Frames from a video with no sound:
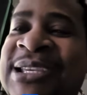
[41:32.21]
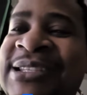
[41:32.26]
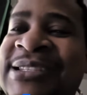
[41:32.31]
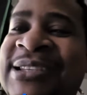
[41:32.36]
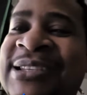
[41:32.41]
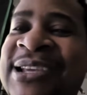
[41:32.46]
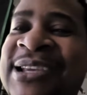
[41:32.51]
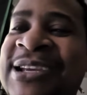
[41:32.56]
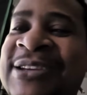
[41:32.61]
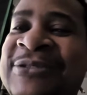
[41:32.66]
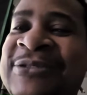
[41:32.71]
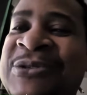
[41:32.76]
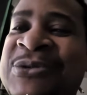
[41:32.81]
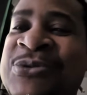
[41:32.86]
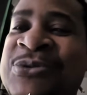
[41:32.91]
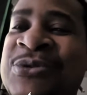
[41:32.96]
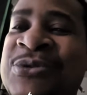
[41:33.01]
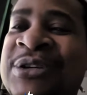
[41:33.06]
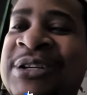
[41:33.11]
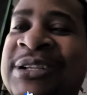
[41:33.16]
to
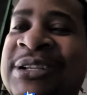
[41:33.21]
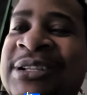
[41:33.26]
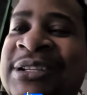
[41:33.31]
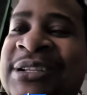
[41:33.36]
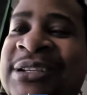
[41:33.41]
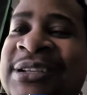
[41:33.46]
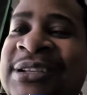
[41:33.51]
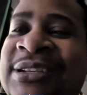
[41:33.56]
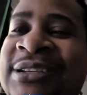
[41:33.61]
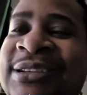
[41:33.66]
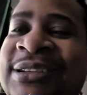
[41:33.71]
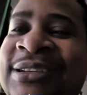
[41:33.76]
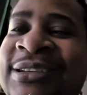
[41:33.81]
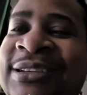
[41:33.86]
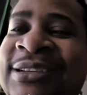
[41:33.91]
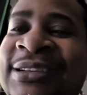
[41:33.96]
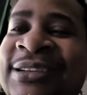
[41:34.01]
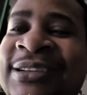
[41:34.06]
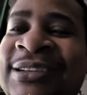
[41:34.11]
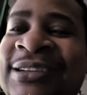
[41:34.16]
everyone.
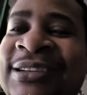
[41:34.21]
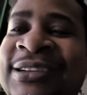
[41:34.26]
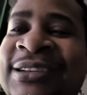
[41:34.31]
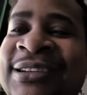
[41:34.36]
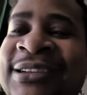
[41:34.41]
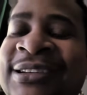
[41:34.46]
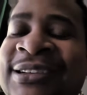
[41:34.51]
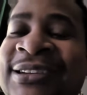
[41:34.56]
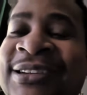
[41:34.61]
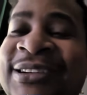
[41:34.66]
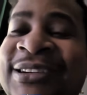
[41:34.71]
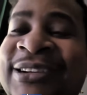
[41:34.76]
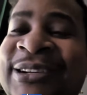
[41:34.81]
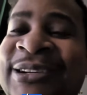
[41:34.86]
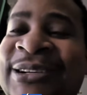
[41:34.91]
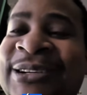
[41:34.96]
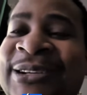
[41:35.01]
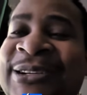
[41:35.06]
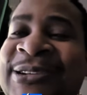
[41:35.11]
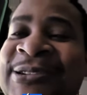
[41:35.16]

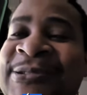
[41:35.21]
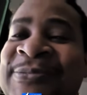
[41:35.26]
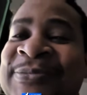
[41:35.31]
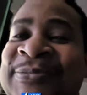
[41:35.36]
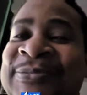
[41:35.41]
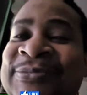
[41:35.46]
Um,